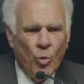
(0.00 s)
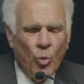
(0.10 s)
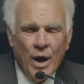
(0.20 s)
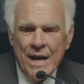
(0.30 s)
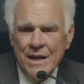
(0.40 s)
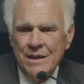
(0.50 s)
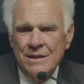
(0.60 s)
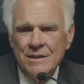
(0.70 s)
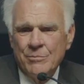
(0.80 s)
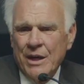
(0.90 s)
White,
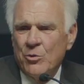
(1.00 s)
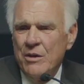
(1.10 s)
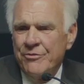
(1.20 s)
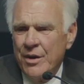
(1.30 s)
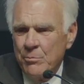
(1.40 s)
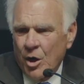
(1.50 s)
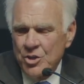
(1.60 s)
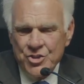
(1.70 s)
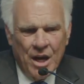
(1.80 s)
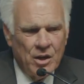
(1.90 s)
my great friend Mark
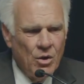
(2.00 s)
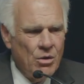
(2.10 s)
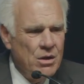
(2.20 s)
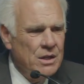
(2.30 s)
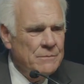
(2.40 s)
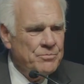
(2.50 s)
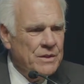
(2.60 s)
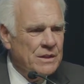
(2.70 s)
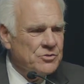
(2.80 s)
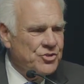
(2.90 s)
Jenko,
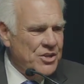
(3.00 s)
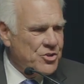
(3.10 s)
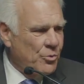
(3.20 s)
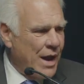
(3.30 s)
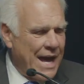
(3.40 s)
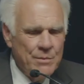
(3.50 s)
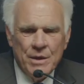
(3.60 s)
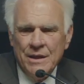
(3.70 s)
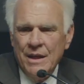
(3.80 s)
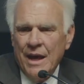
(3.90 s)
Jason
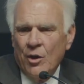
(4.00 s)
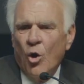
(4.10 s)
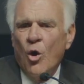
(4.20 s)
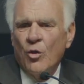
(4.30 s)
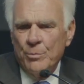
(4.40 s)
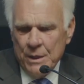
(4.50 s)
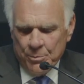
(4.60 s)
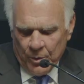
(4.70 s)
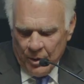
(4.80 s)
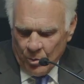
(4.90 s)
Radaman, and all the
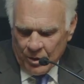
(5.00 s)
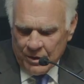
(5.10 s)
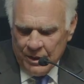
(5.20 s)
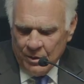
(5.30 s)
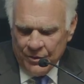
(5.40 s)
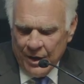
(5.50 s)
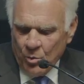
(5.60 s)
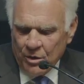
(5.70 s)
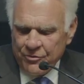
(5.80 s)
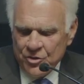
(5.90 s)
people that
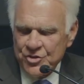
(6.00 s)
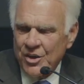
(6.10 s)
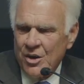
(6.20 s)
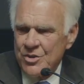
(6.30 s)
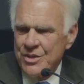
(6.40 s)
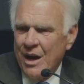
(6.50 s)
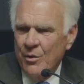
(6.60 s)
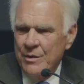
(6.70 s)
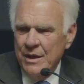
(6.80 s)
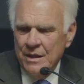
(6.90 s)
work for the Stars now
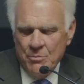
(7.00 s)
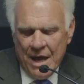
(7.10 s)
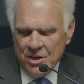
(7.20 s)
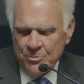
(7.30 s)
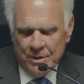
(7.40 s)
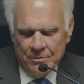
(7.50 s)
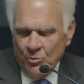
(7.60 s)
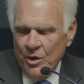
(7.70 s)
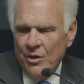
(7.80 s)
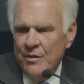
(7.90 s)
in management.
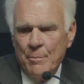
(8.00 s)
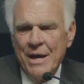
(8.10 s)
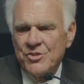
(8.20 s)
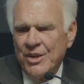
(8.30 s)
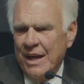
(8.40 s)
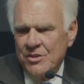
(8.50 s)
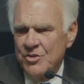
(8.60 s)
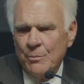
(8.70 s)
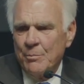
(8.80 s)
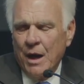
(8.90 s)
We are in the best hands
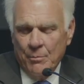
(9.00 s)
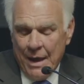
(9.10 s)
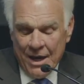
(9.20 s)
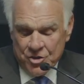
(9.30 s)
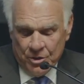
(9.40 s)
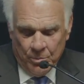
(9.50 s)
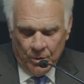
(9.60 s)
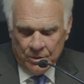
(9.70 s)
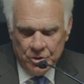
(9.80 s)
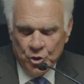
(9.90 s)
imaginable.
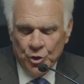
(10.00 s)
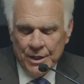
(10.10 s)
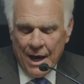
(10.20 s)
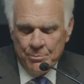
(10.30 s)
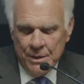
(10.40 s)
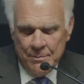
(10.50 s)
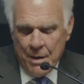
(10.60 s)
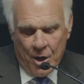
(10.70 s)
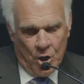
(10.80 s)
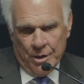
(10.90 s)
Could not be
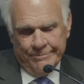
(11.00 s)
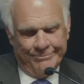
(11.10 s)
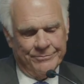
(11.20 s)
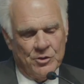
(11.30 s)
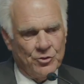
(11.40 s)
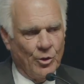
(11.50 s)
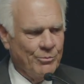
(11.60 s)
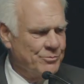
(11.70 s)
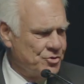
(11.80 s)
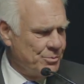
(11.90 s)
better. So,
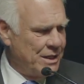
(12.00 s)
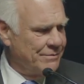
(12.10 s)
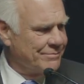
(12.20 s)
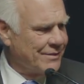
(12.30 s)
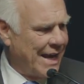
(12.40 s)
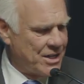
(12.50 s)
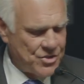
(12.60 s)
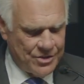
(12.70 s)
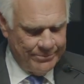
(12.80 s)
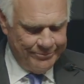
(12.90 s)
Jimmy, thanks.